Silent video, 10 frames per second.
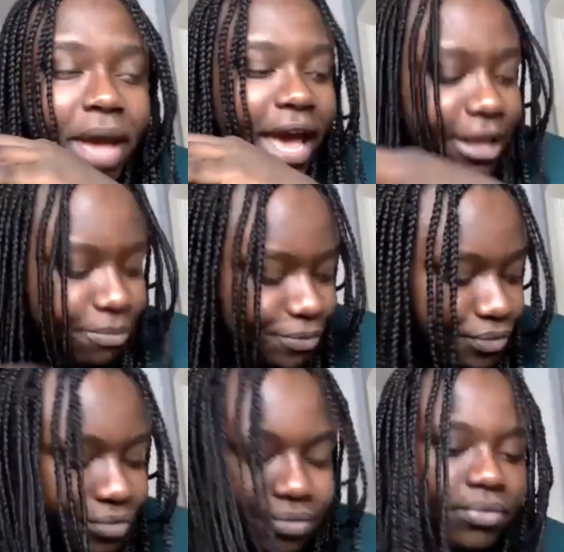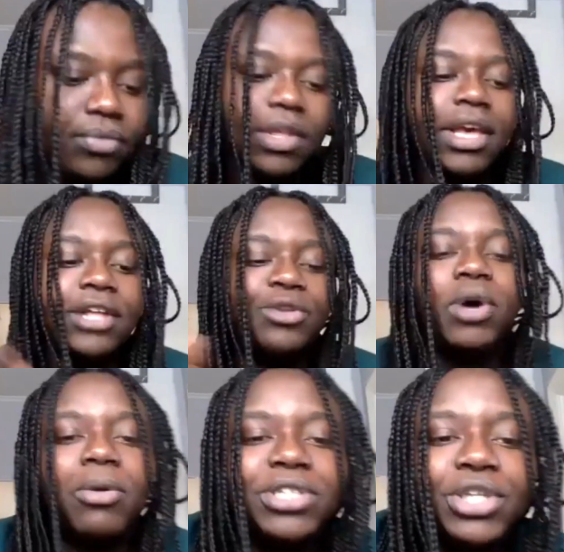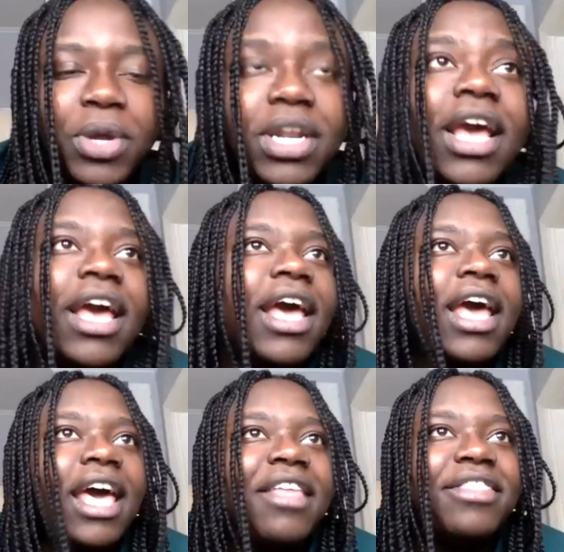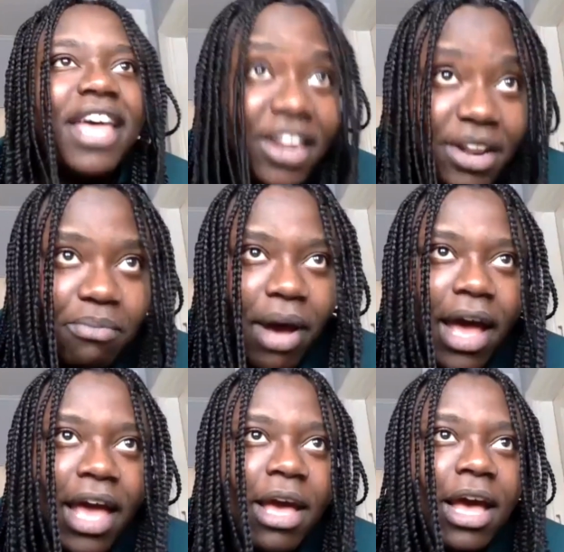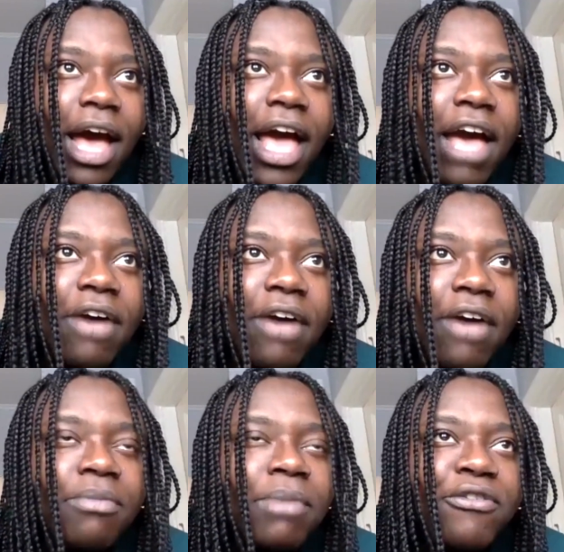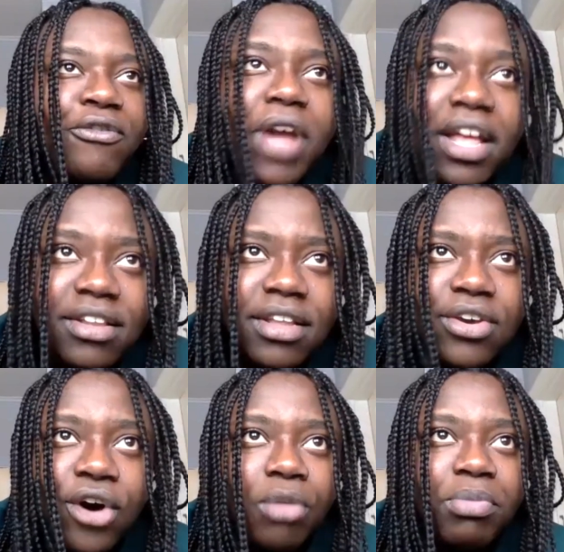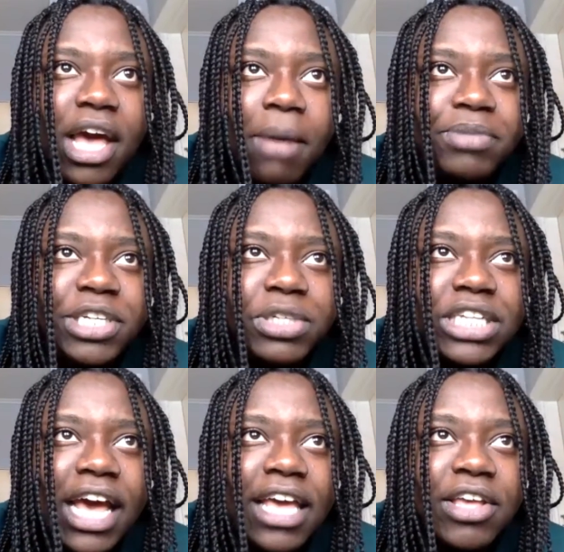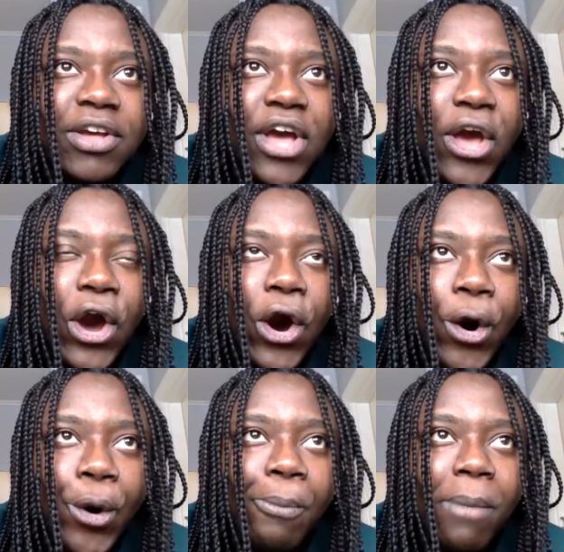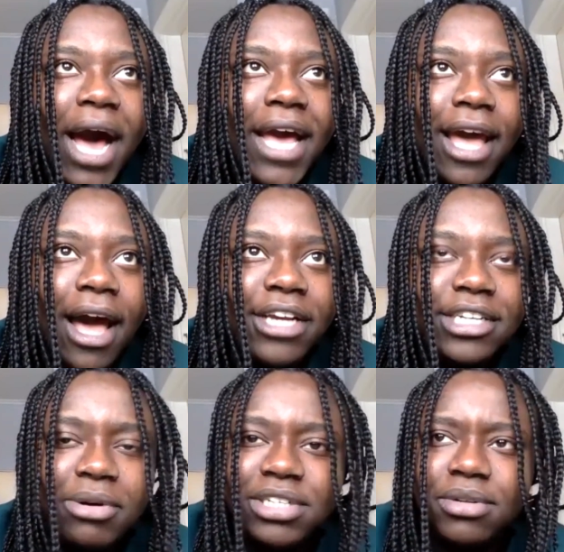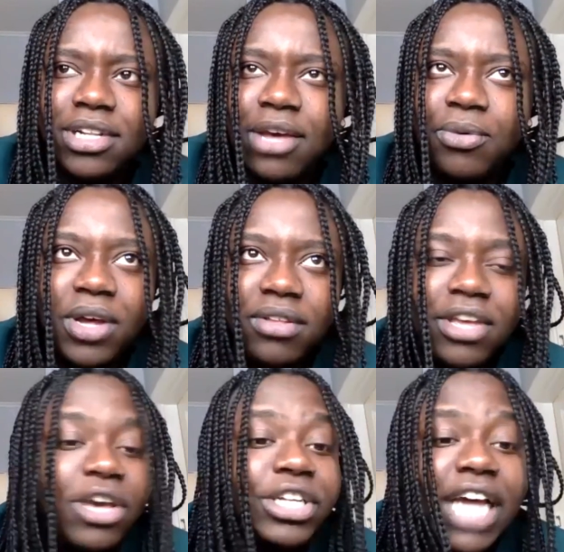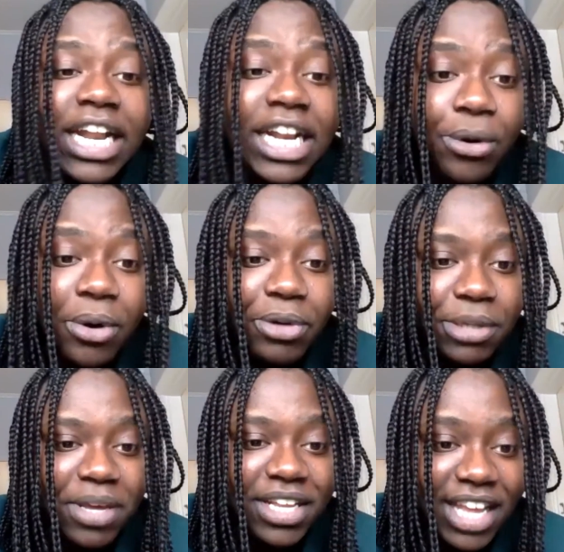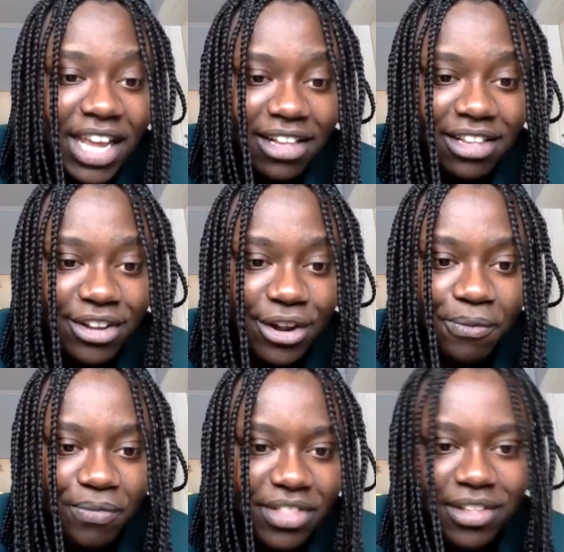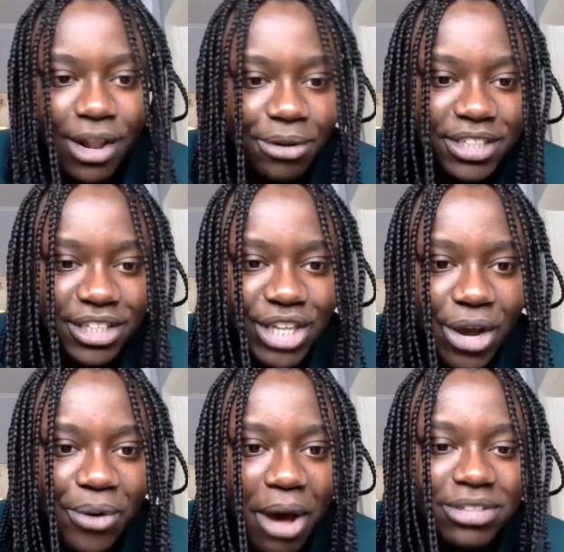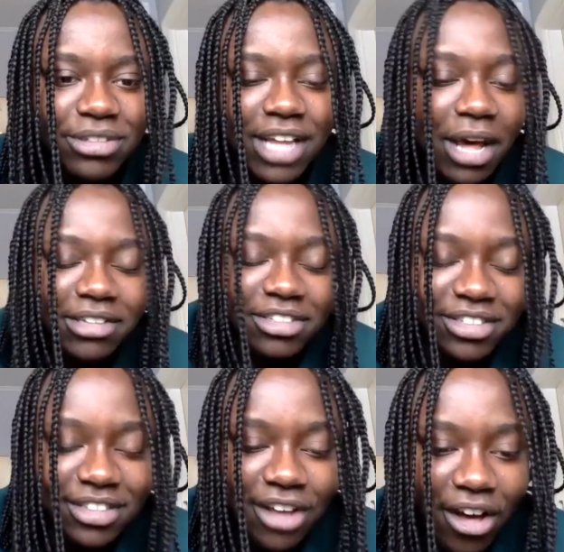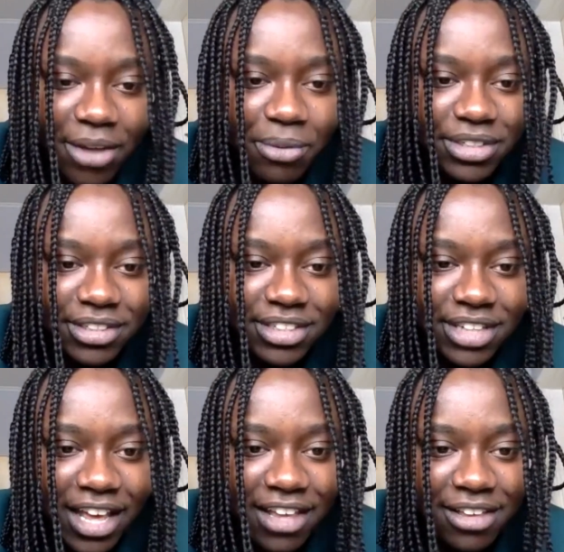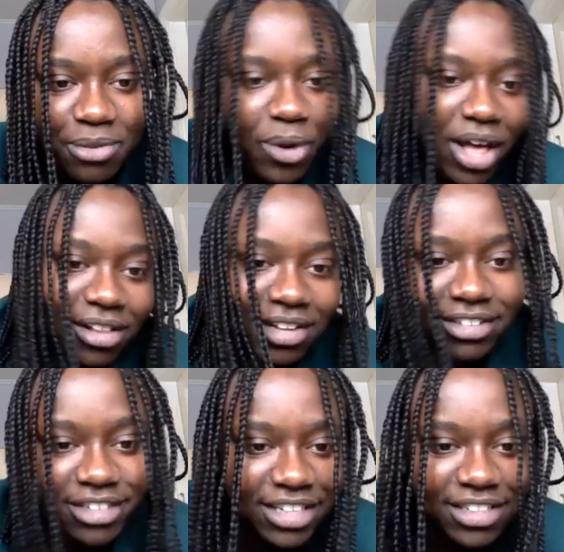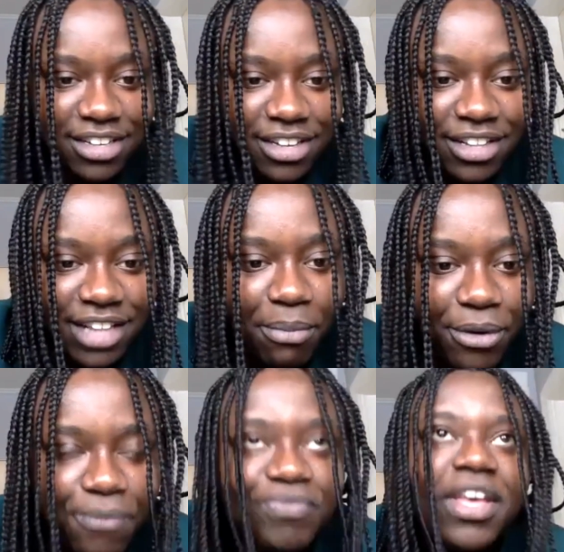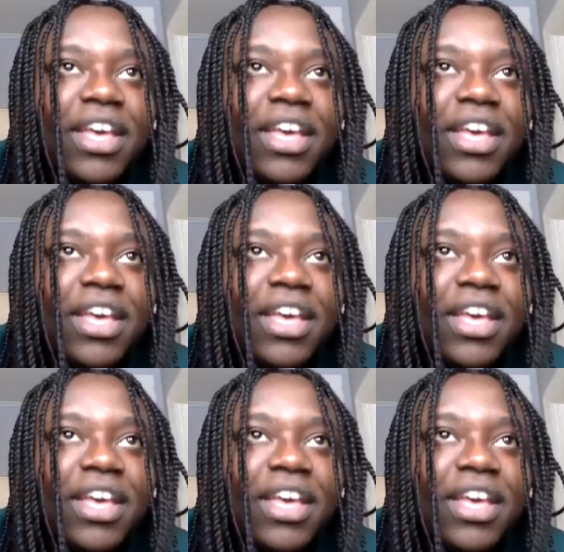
back to what I was doing. And then I have, my friend called me up. She was like, oh my God. I was like, what? Because I didn't know it was a big deal, you know, closing the show. I just thought it was like, well, it's just a number.